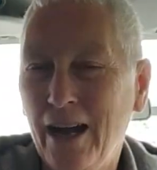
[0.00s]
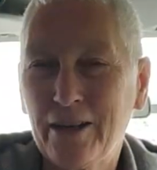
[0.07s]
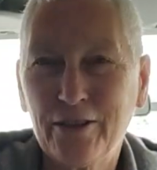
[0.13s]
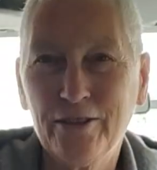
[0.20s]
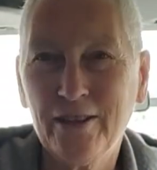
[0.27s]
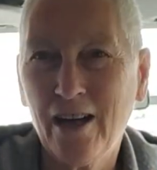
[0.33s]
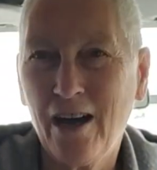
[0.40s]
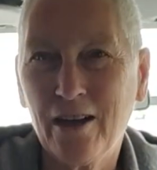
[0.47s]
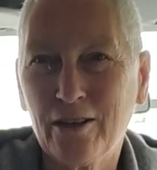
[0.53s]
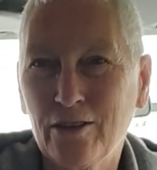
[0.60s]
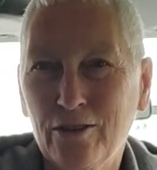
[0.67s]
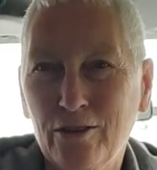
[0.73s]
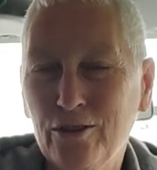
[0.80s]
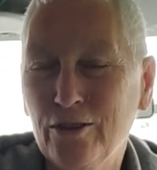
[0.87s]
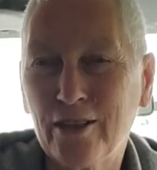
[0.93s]
I could not
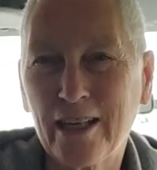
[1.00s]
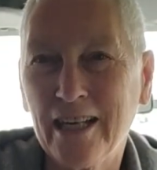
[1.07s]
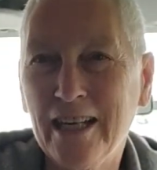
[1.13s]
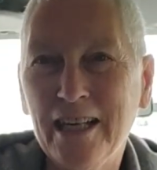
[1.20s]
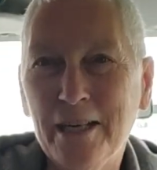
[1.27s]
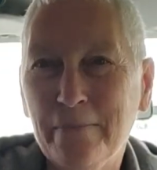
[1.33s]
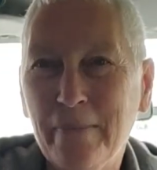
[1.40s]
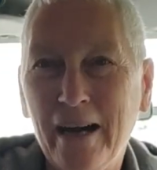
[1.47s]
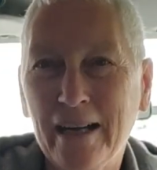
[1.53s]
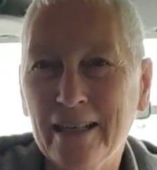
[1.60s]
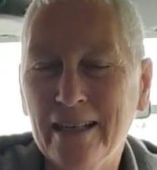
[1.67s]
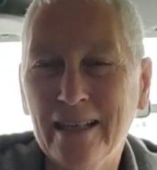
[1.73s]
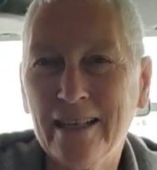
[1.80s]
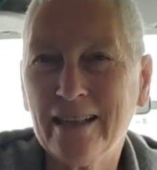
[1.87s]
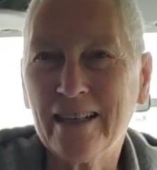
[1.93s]
look
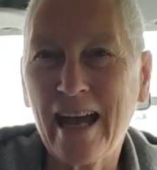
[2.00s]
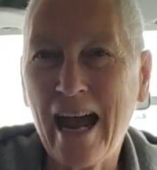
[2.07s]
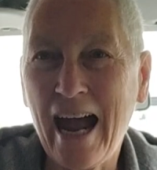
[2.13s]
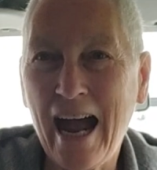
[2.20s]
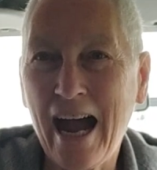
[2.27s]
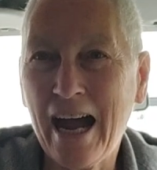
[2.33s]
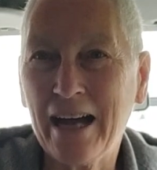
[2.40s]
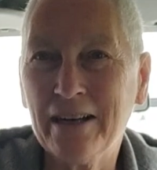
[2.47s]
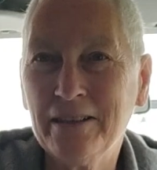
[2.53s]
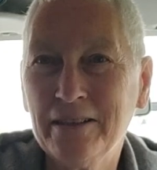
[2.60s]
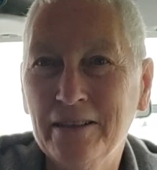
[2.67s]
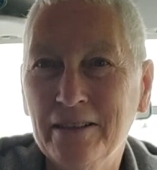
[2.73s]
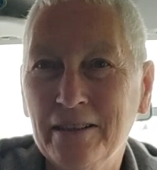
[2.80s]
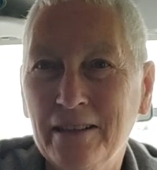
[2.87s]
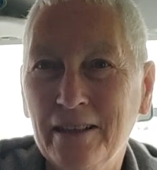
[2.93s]
anybody in the eye
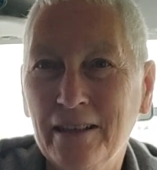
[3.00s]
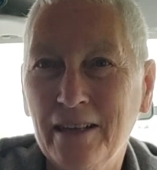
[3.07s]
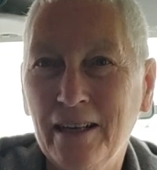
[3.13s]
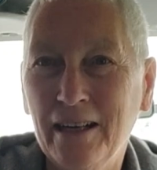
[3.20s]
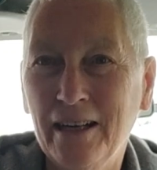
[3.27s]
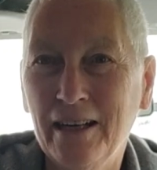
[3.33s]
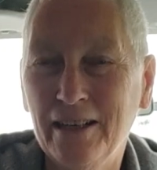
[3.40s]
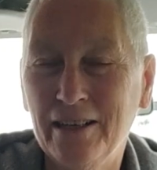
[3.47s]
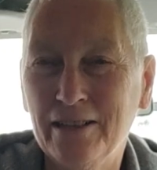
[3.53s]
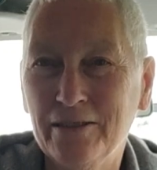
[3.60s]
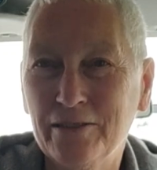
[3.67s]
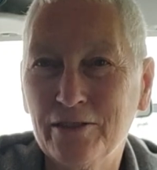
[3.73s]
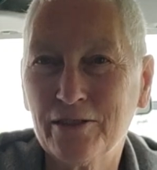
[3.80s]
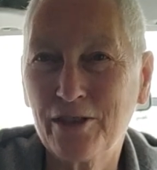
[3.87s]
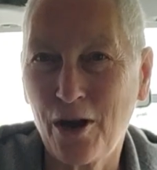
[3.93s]

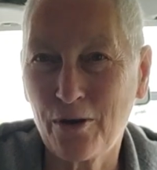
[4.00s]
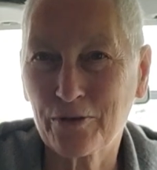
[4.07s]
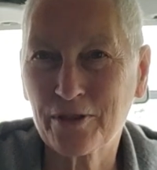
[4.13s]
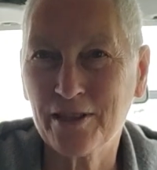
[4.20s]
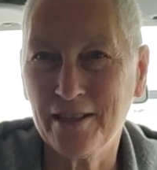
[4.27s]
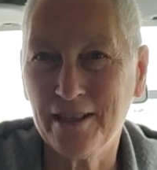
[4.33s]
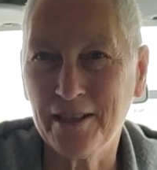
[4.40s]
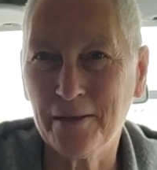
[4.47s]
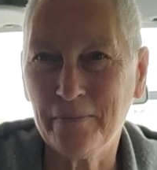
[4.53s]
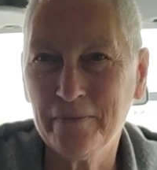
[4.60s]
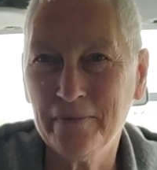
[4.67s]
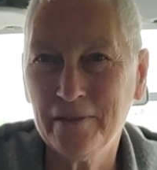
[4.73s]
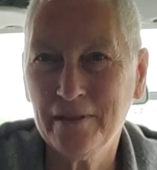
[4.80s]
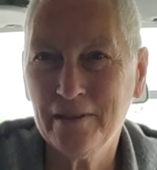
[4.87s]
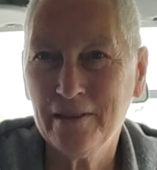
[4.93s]
and talk to them.
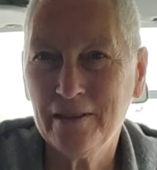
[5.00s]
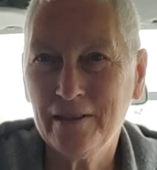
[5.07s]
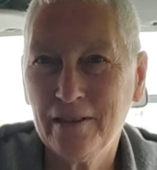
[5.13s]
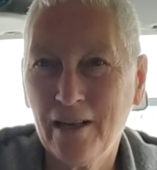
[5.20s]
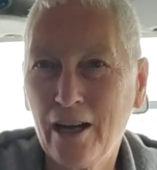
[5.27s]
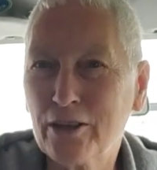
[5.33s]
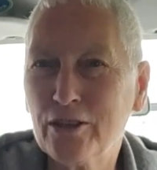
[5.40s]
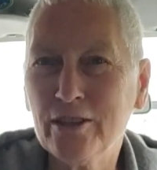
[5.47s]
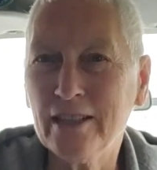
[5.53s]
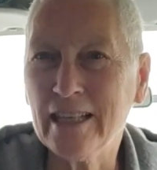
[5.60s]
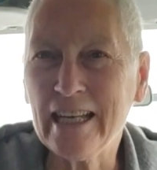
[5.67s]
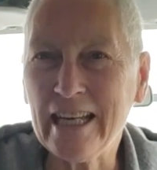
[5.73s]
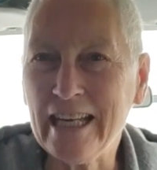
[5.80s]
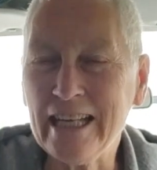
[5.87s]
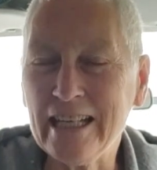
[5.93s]
I
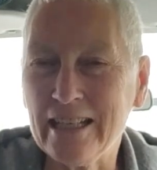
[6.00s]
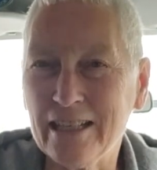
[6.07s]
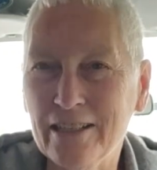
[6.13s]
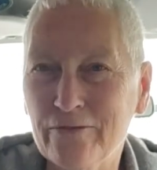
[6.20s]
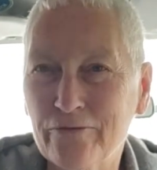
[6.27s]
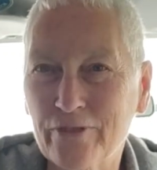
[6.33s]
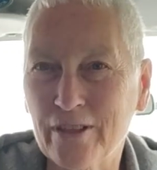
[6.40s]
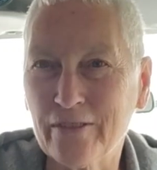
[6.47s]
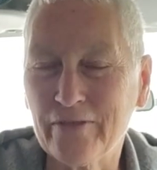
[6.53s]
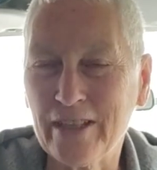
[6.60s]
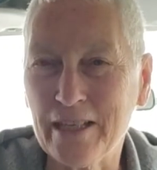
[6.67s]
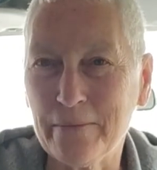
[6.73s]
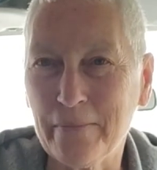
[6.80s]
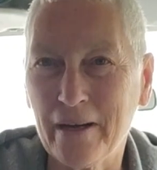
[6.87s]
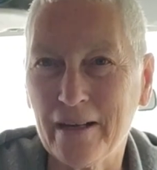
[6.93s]
couldn't eat in front of
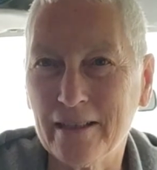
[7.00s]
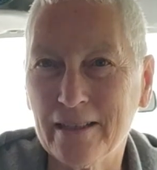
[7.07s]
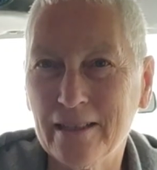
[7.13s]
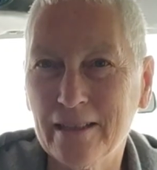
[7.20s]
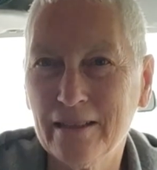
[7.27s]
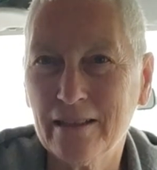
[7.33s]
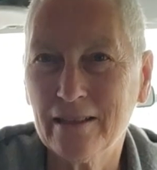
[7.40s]
anybody.